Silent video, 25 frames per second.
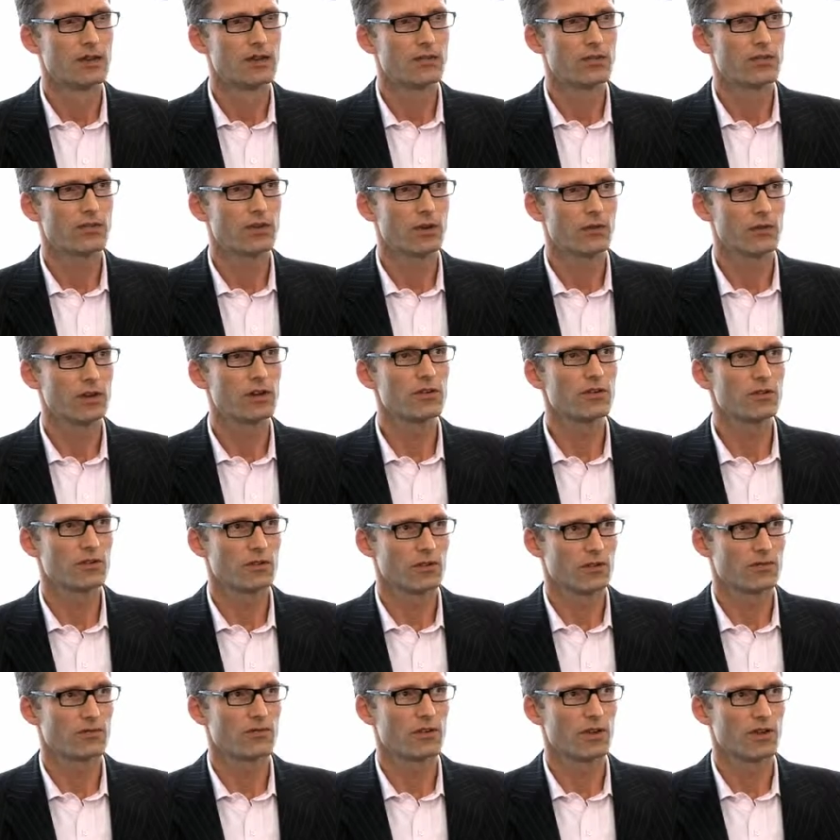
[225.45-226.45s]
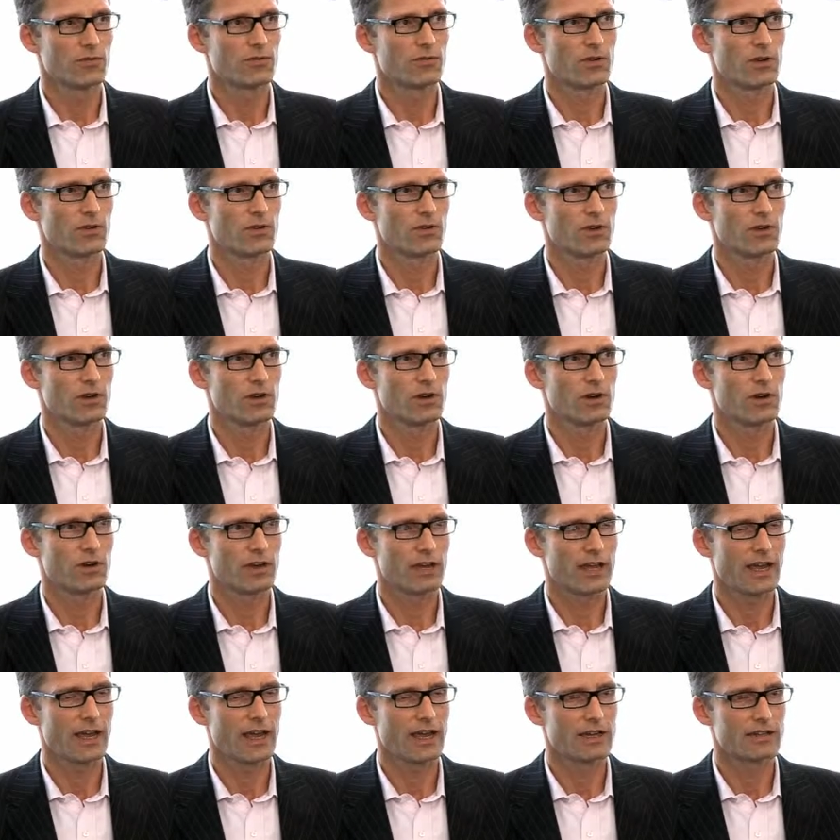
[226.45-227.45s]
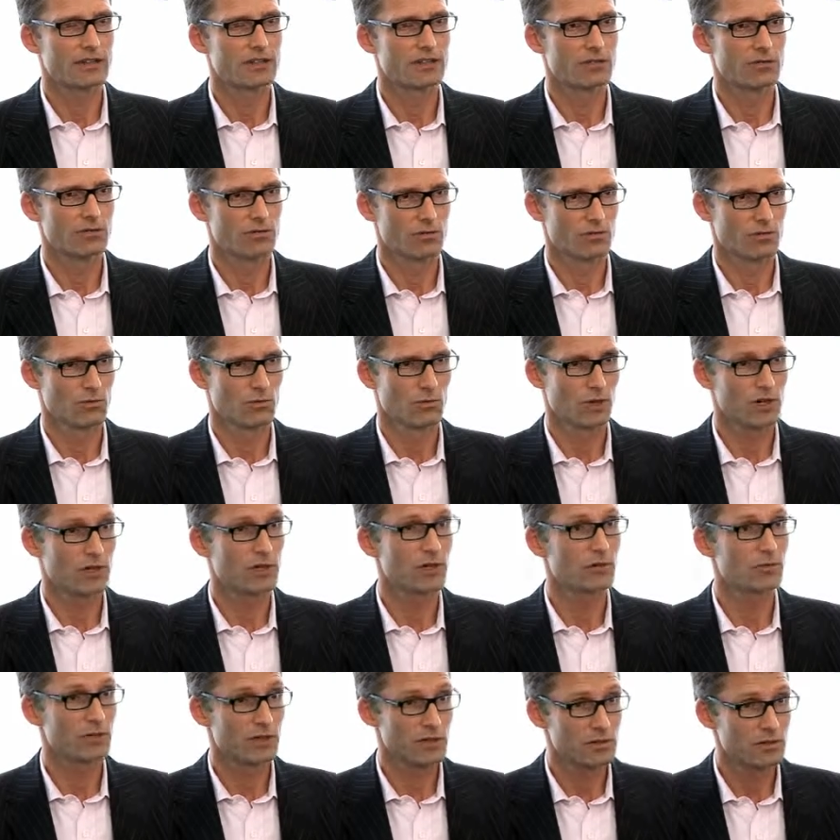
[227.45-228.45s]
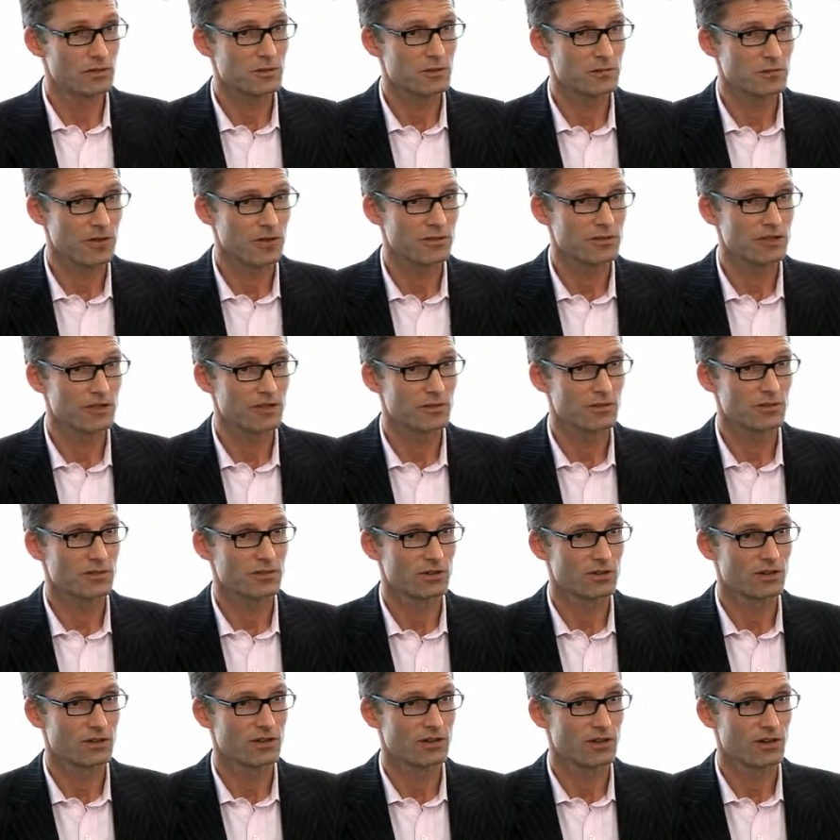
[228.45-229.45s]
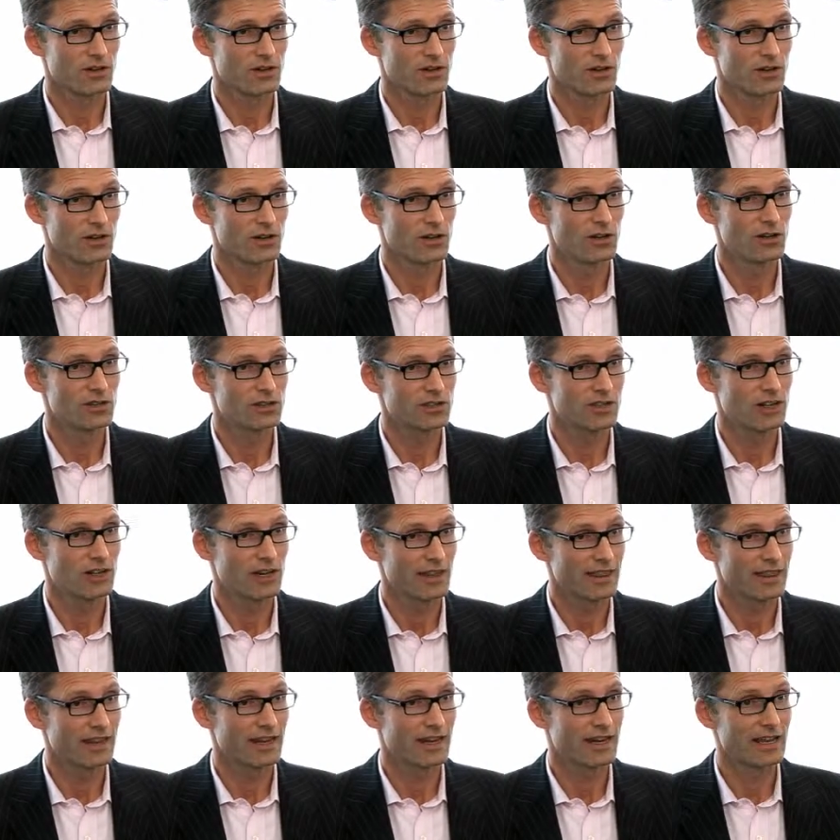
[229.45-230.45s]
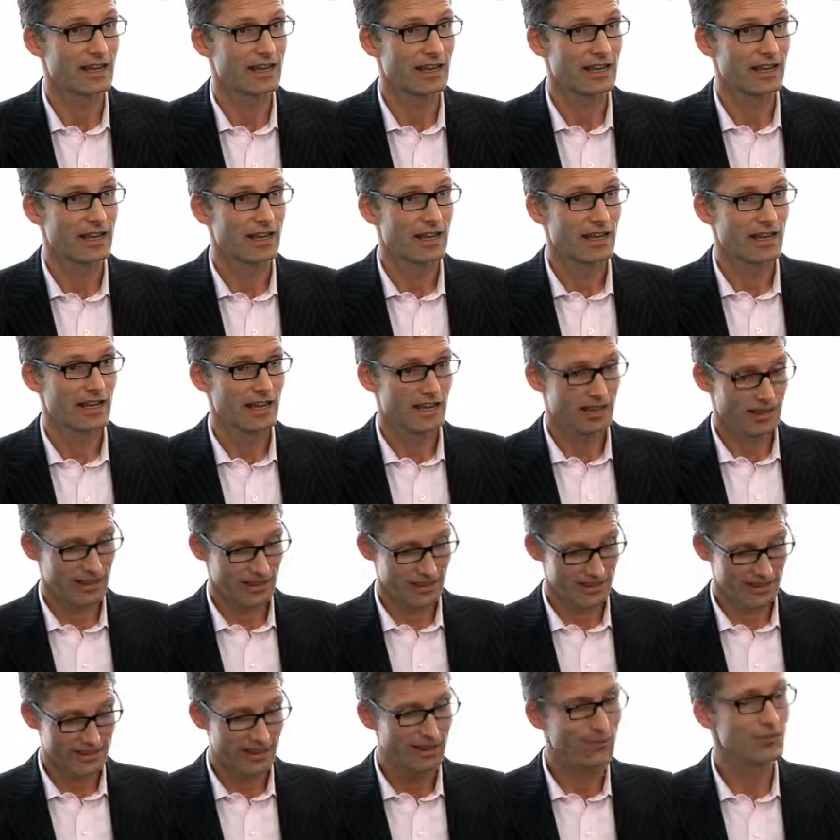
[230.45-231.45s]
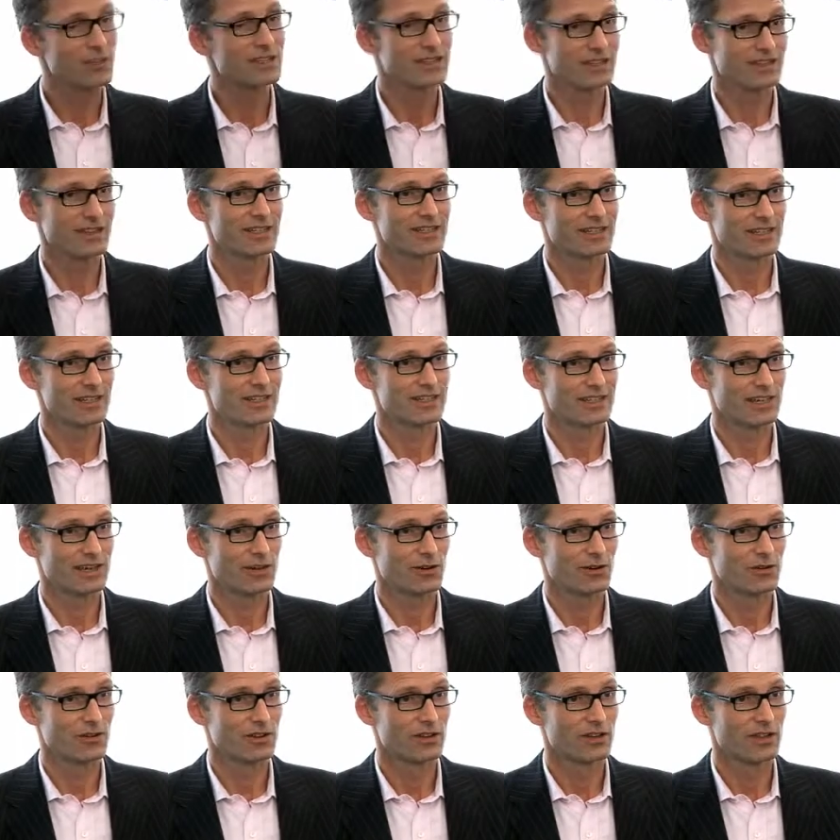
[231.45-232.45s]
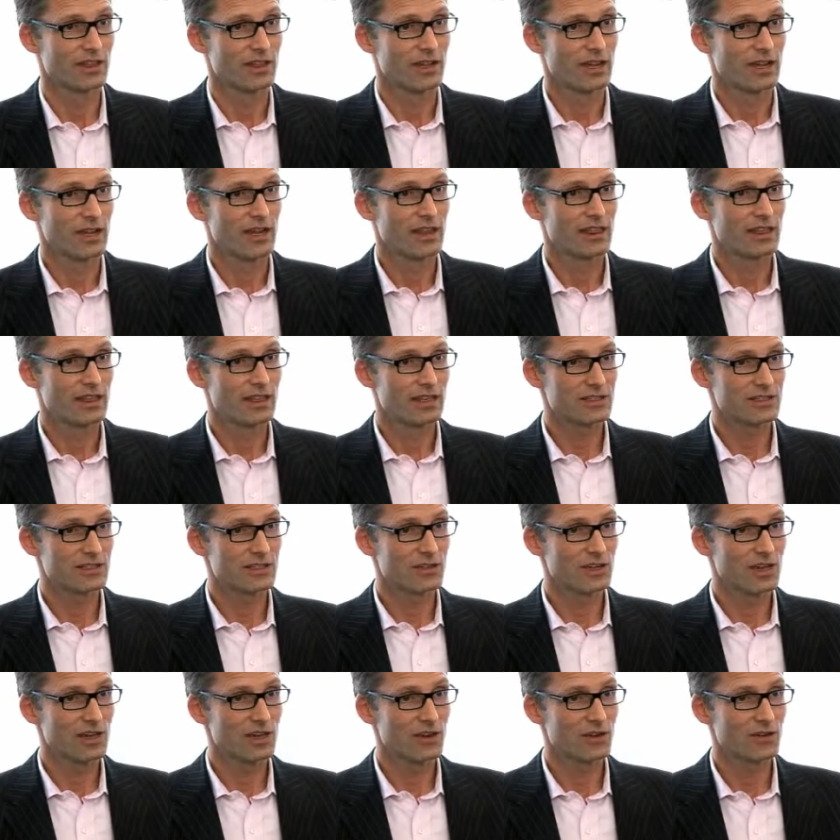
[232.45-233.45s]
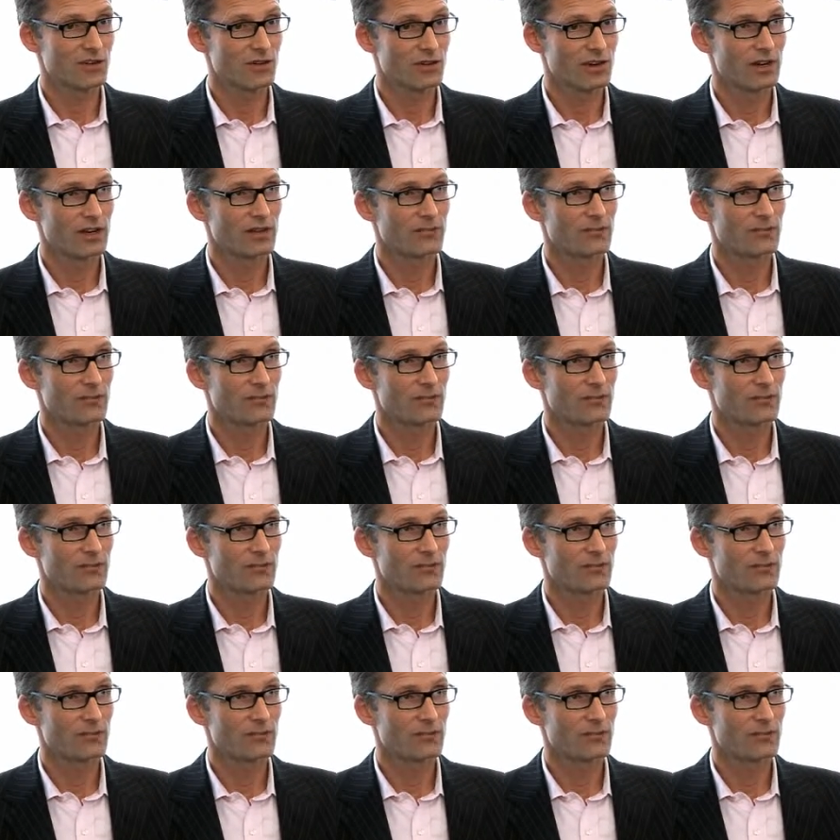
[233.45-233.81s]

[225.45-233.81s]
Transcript: So if, if you look at what a good business process looks like, then the devil is in the detail. There's no,